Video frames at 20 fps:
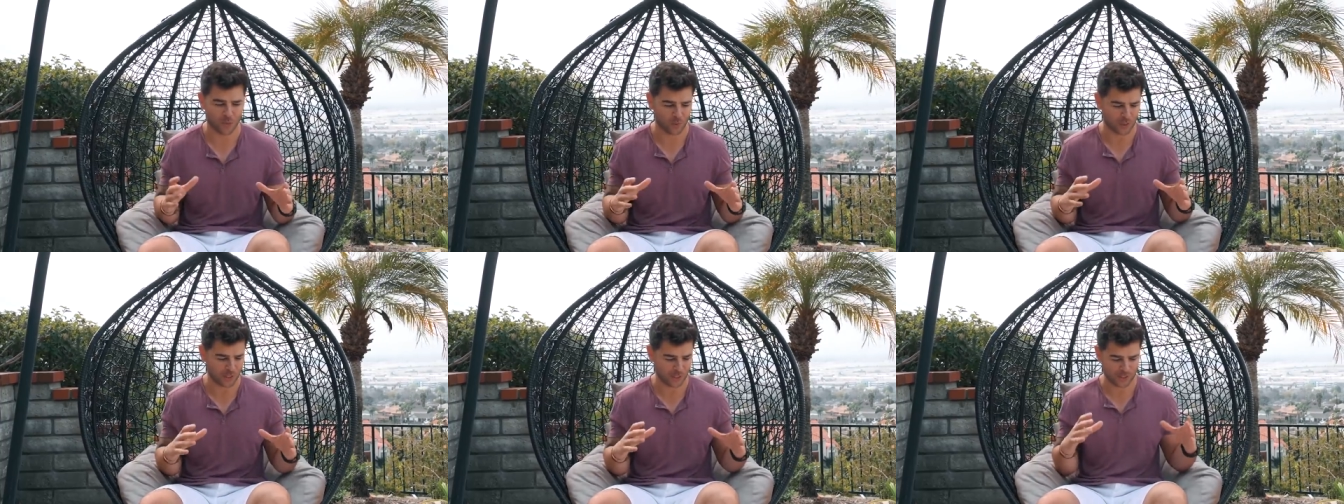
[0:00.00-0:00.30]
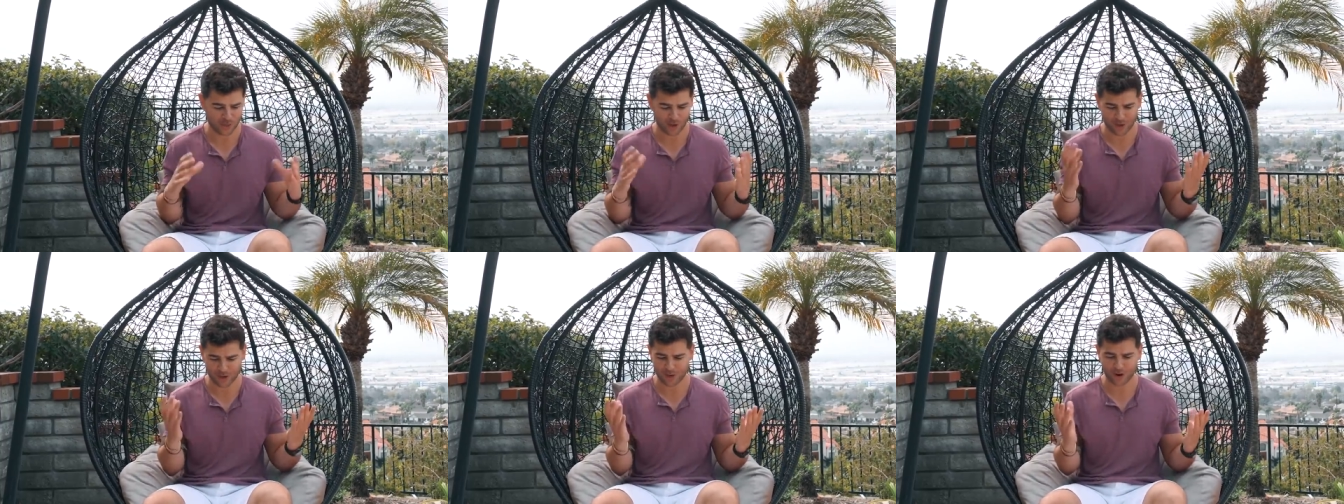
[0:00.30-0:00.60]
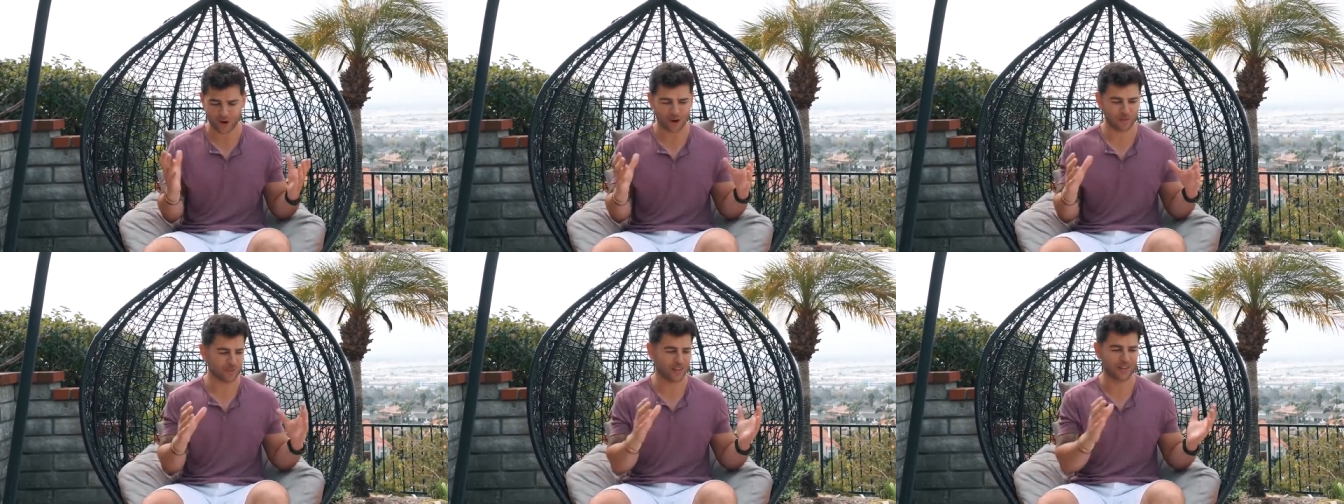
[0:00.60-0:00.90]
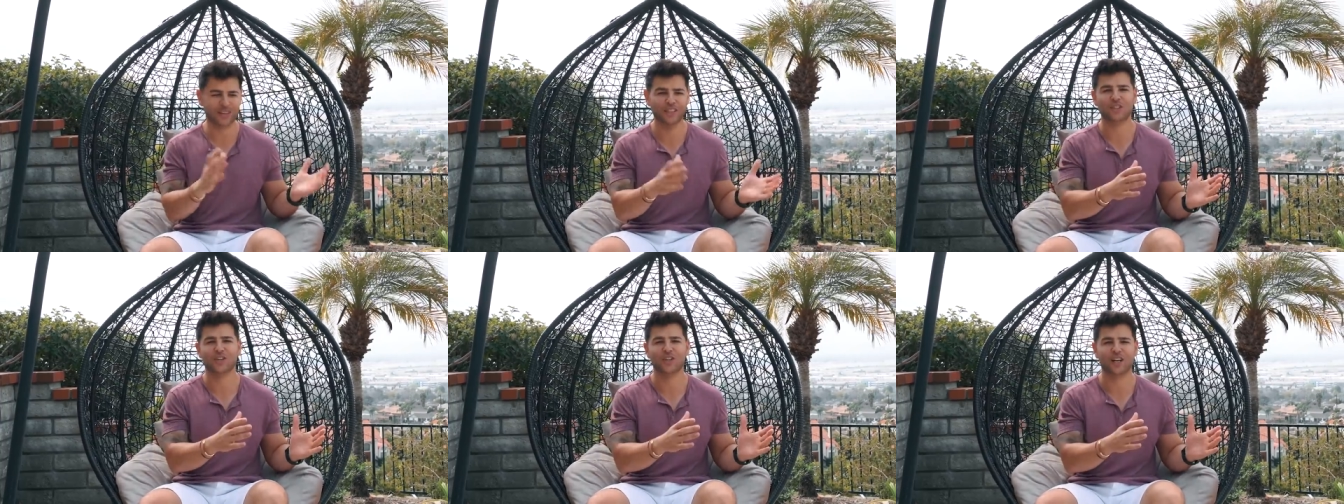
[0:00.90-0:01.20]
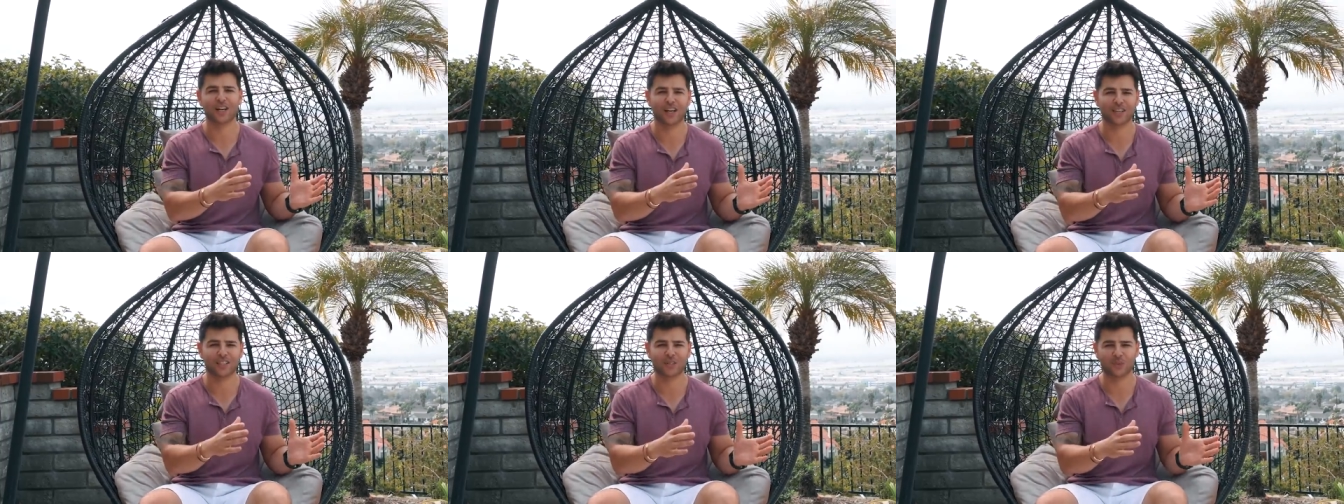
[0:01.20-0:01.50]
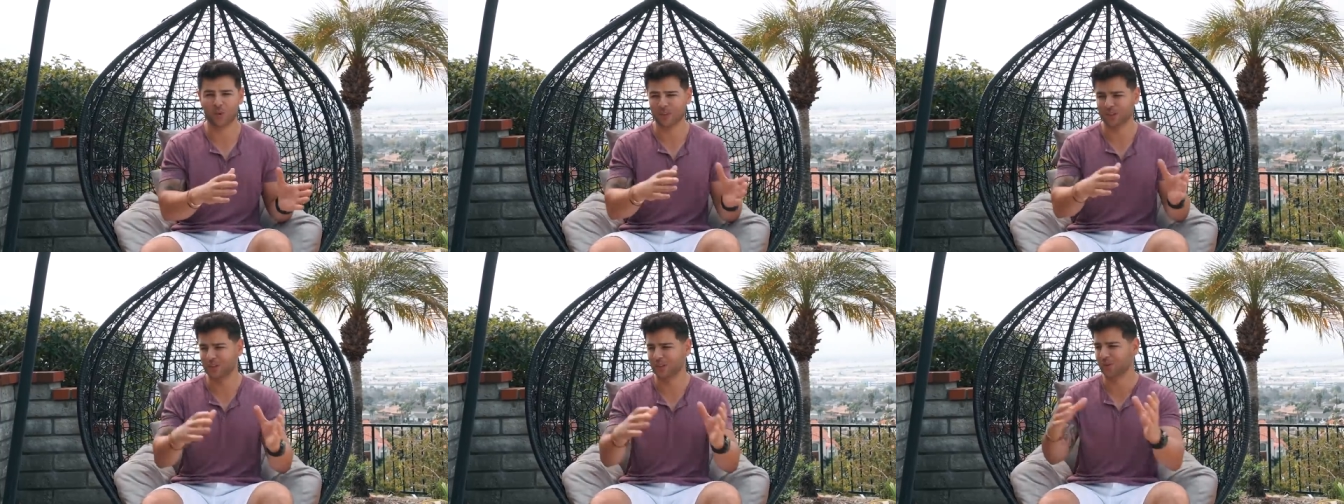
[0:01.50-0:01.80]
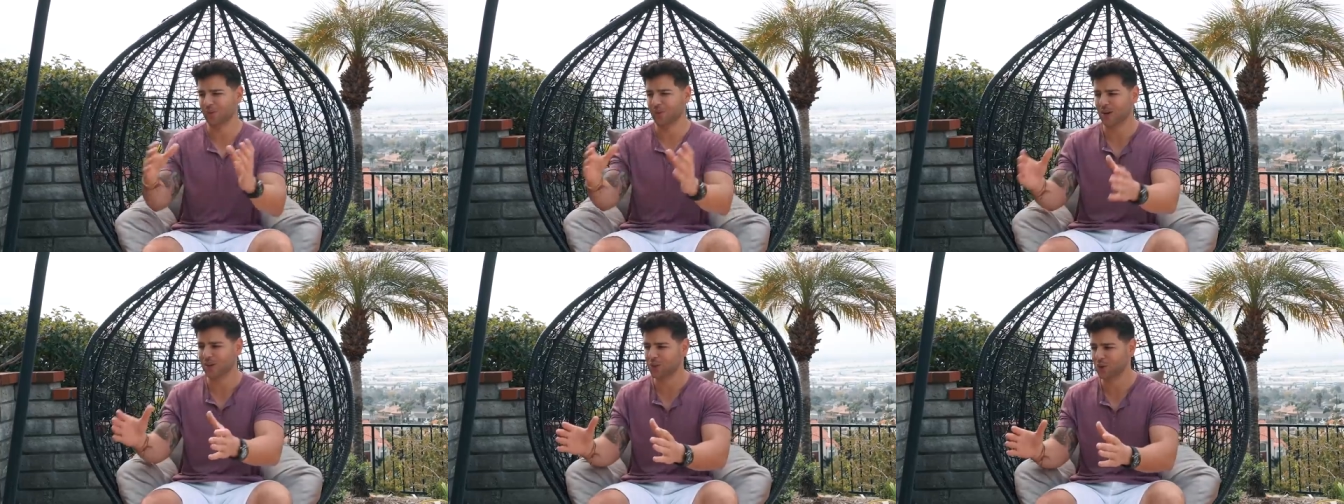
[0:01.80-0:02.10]
We started off at A G X, went to a
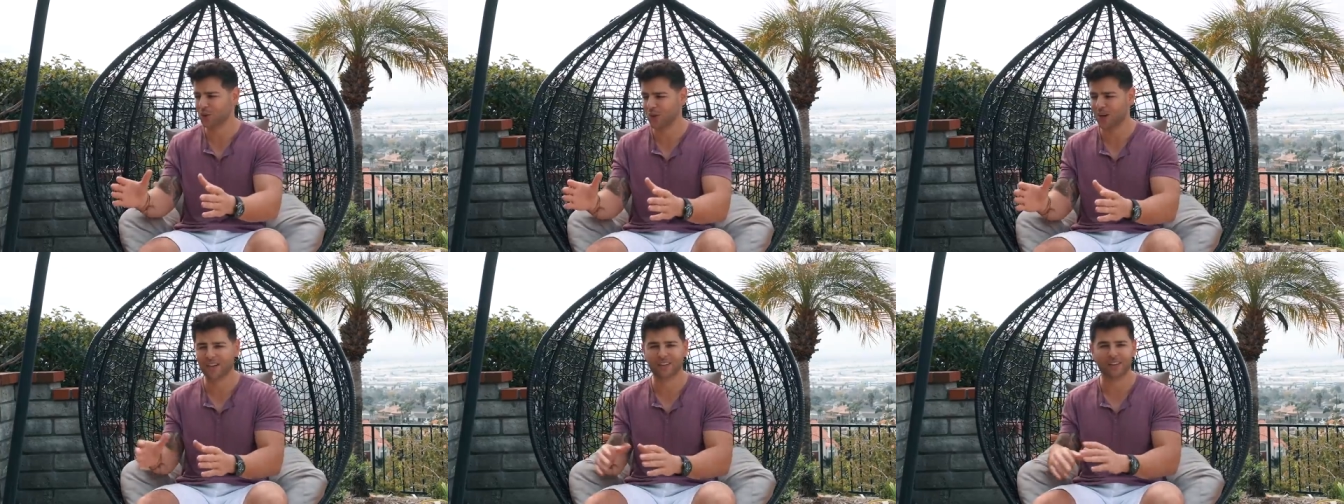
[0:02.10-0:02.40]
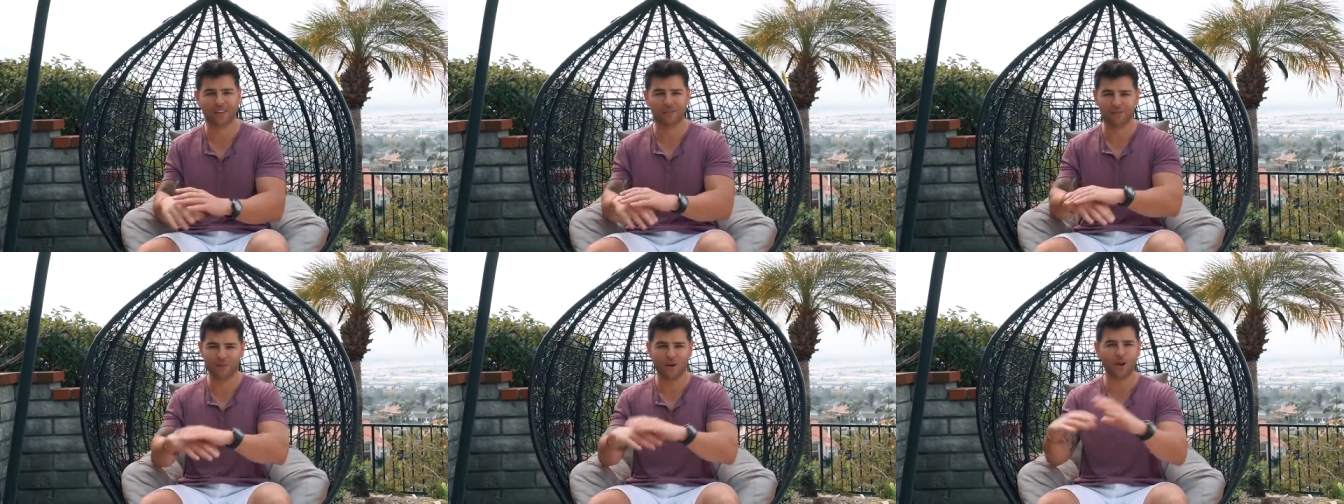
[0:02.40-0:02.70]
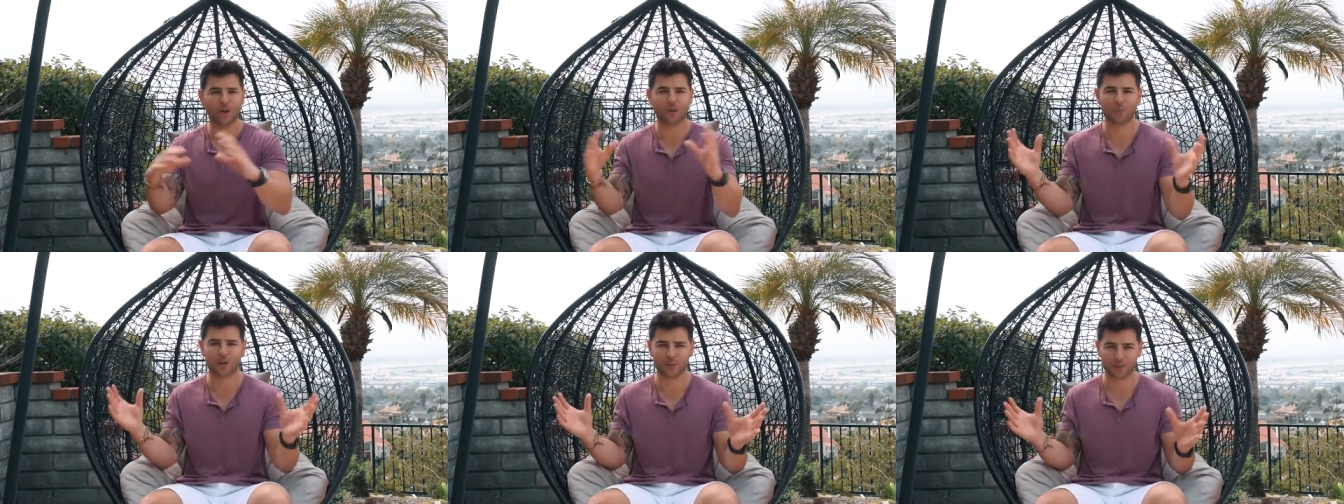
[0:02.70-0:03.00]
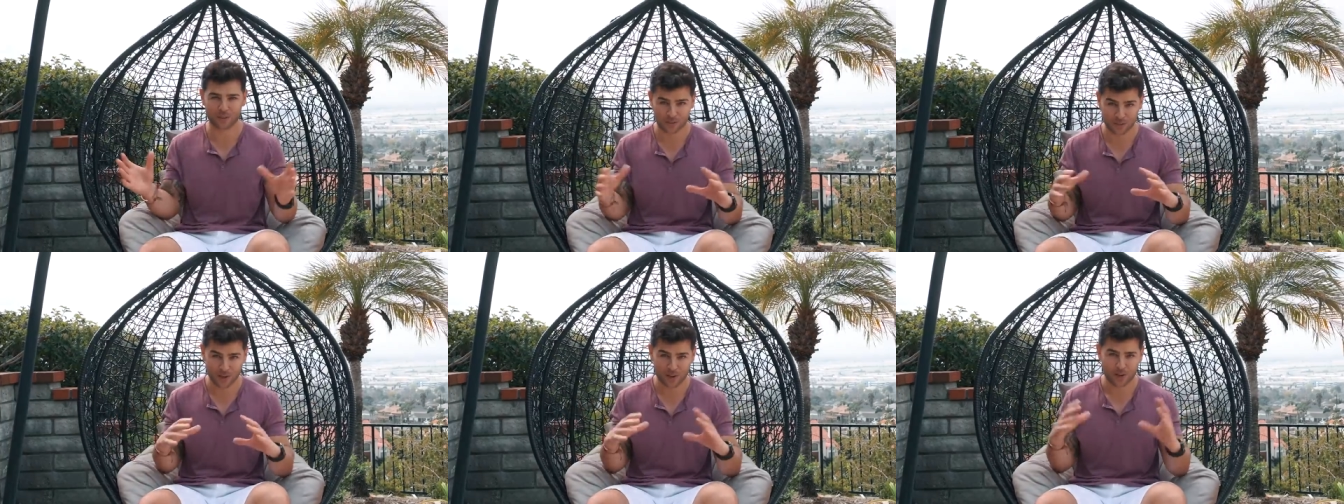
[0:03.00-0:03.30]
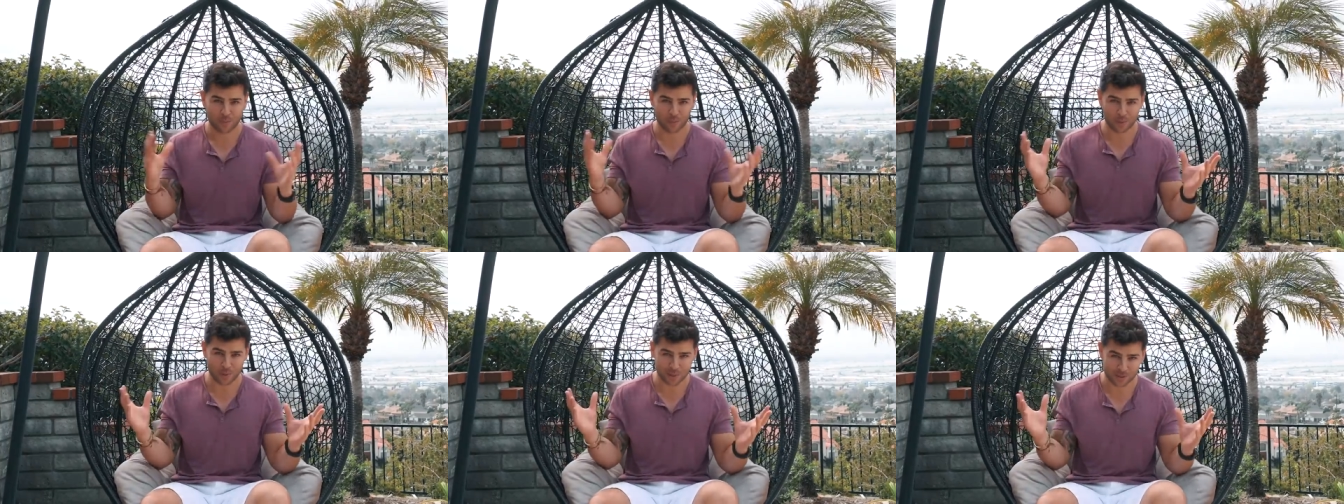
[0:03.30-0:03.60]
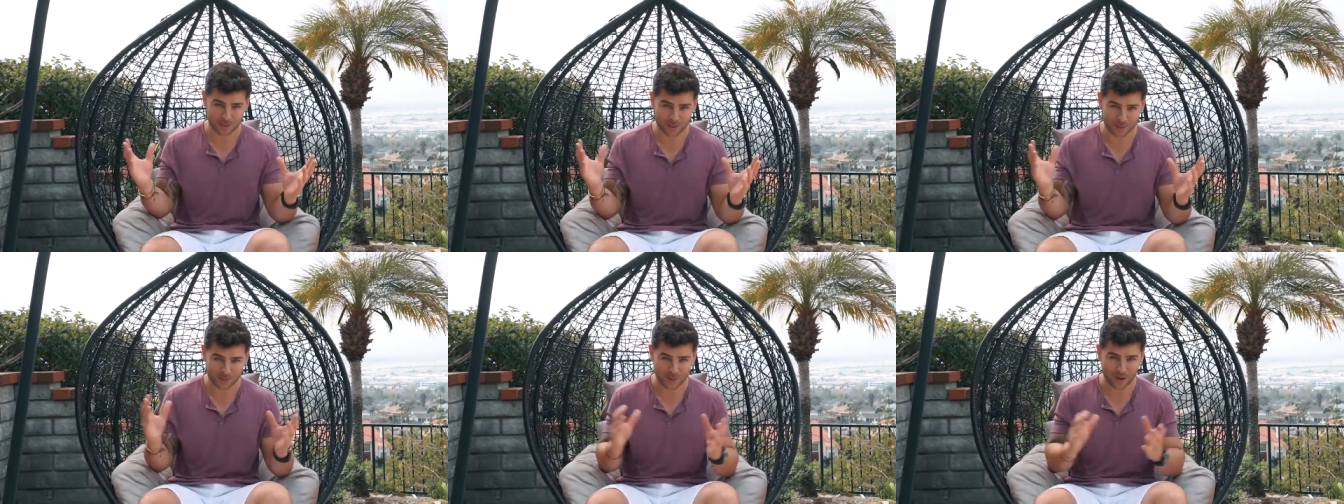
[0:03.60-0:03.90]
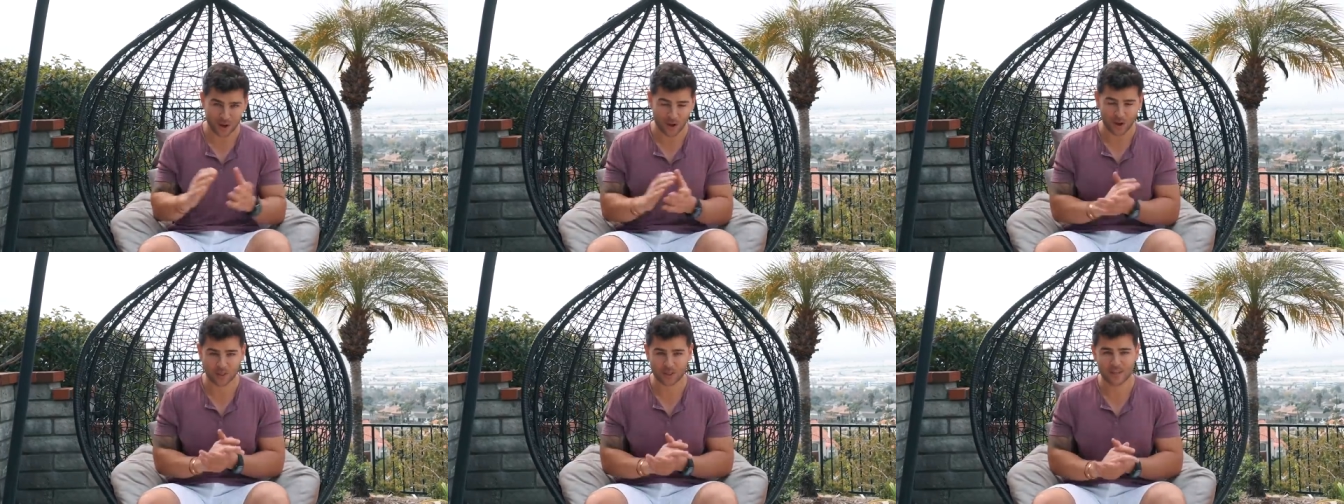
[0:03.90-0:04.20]
racetrack, then followed by this business
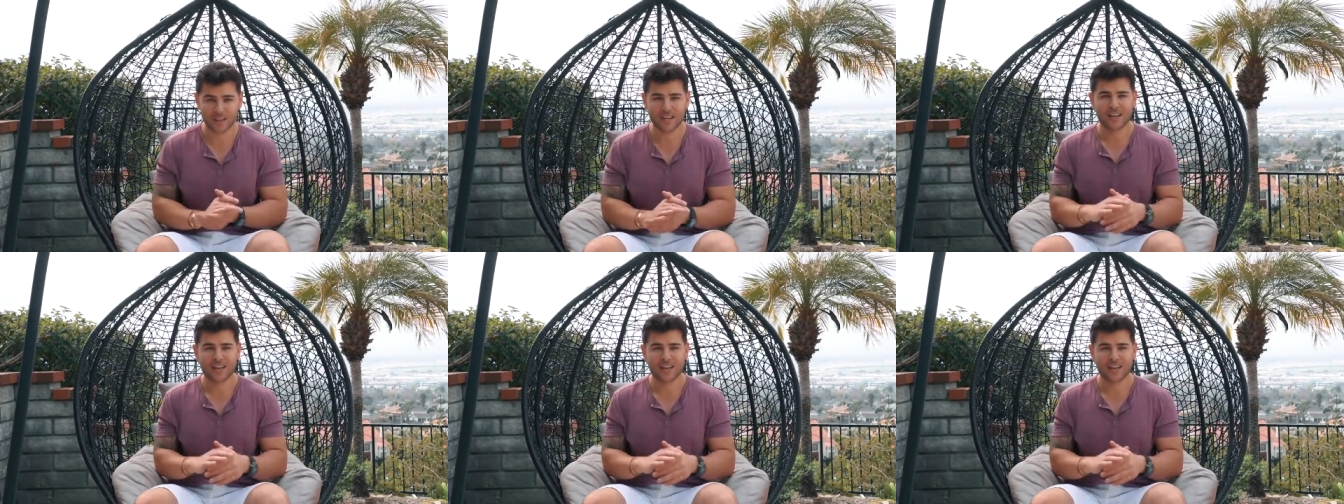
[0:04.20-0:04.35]
talk.